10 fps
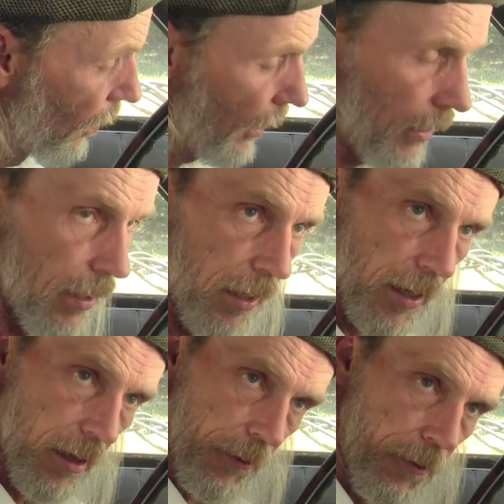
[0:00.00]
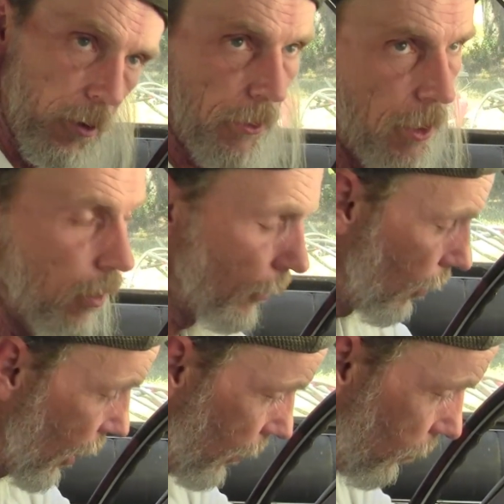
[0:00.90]
Again, I gotta throw the
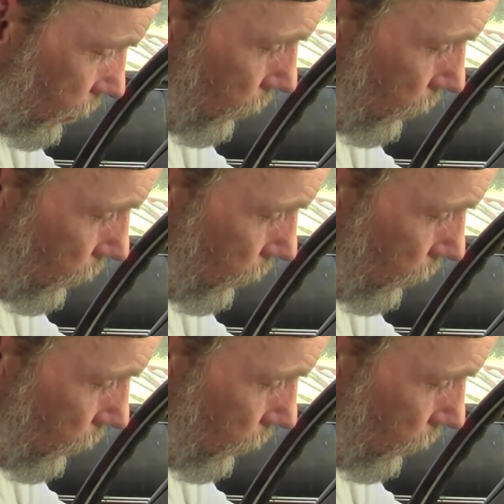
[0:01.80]
override.